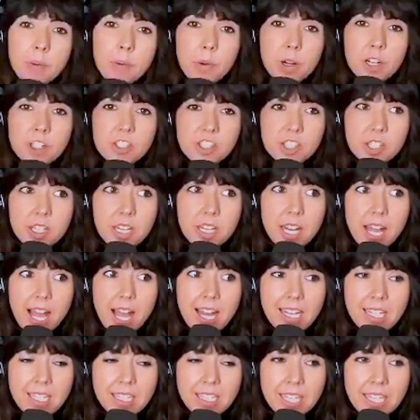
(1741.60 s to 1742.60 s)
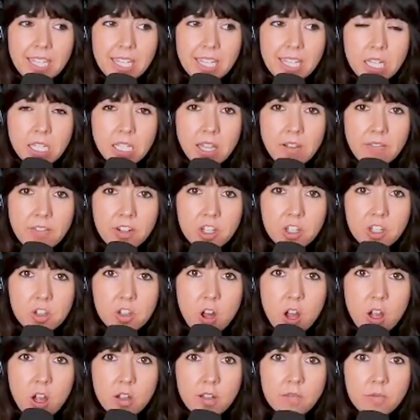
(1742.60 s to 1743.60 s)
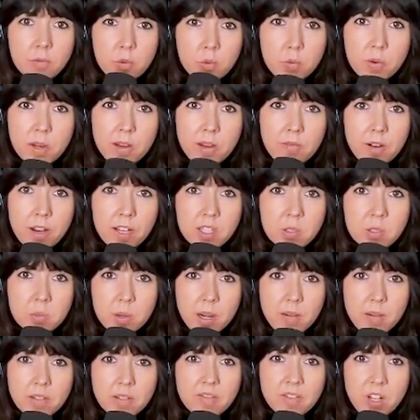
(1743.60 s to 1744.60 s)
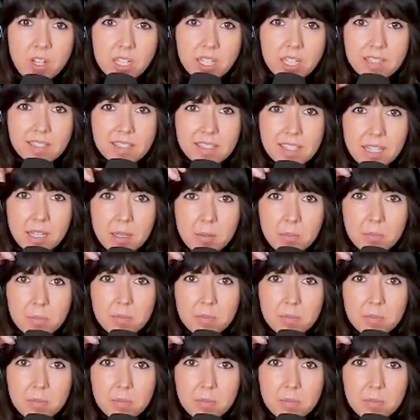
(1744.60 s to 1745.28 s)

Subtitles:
watch it at like 11 o'clock, the reruns when I was falling asleep.